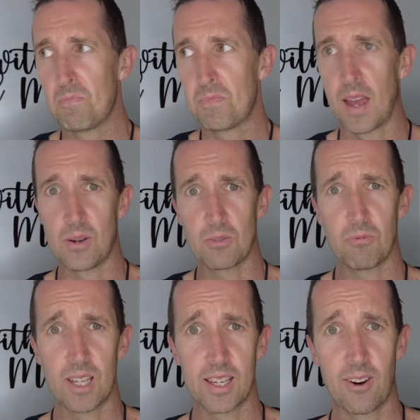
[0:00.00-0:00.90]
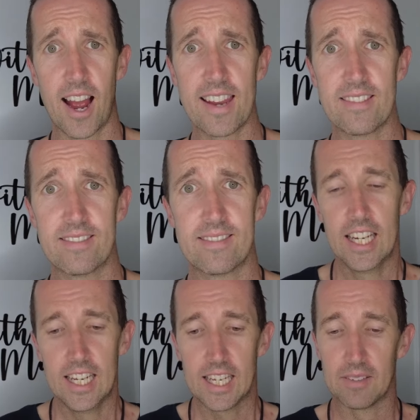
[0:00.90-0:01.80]
that was really great.
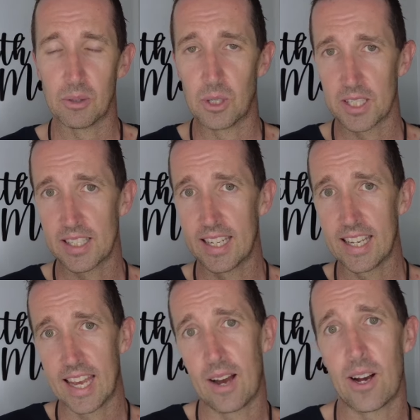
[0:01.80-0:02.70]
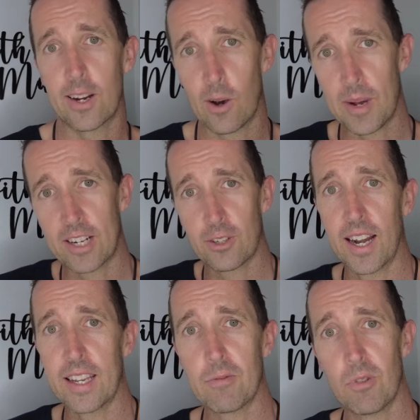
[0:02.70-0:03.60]
If you want to see how I go about
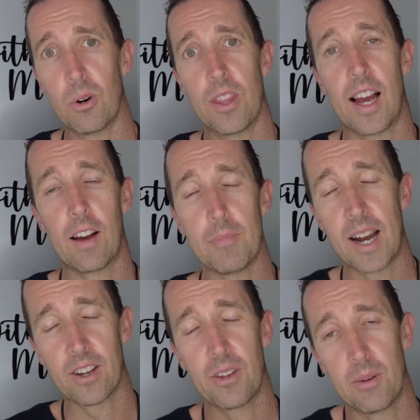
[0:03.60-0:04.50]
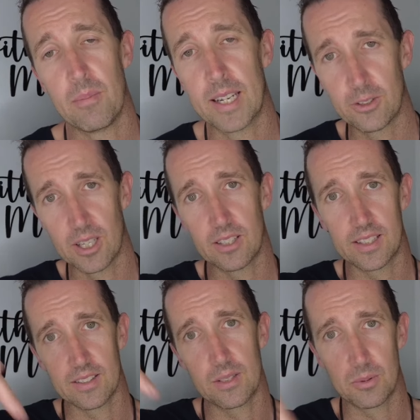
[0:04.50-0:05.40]
training for the half marathon, make sure you click
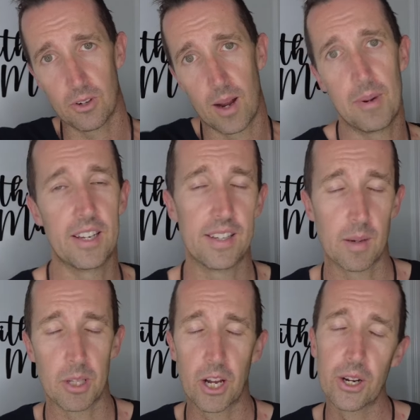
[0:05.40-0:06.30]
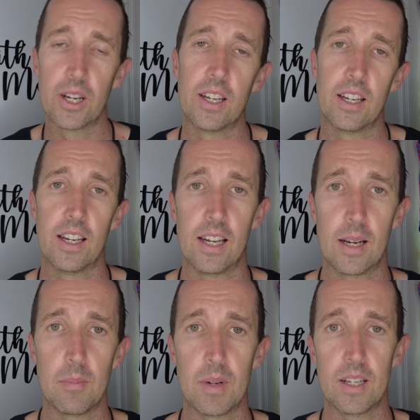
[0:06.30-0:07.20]
the subscribe button down below.
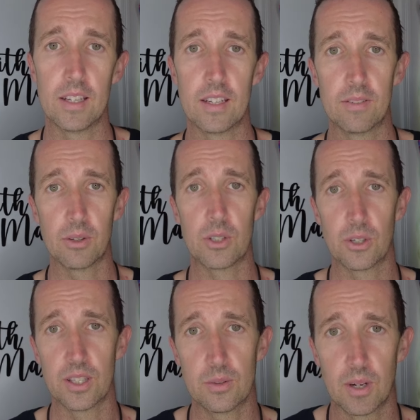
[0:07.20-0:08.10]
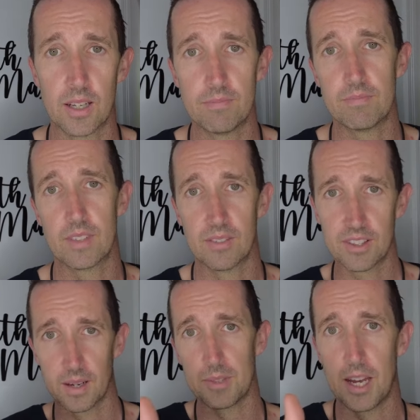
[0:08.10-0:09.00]
Um, and if you enjoyed this one, give it a
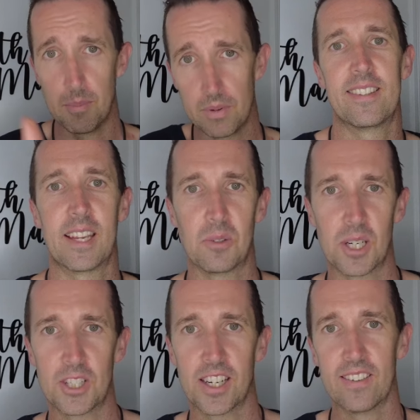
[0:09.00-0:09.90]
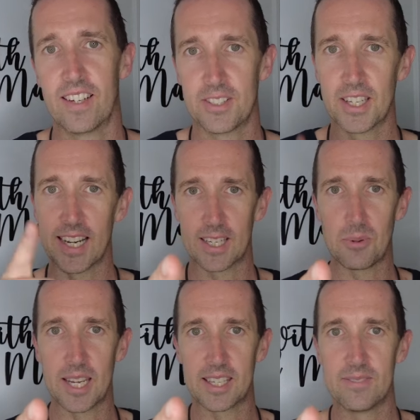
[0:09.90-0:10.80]
thumbs up. But thanks for watching. I'll see you next
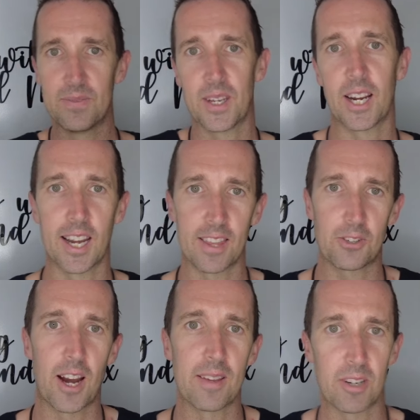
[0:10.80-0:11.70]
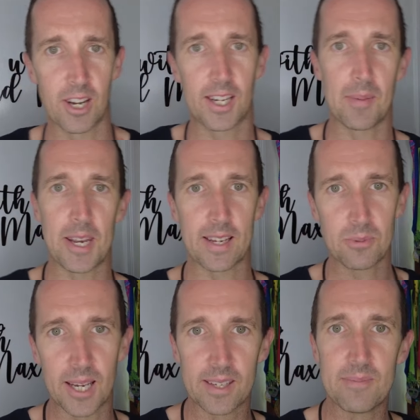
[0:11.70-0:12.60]
week. We got another training video coming next
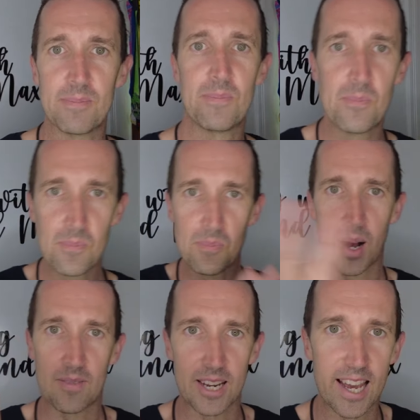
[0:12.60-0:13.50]
week. Bye for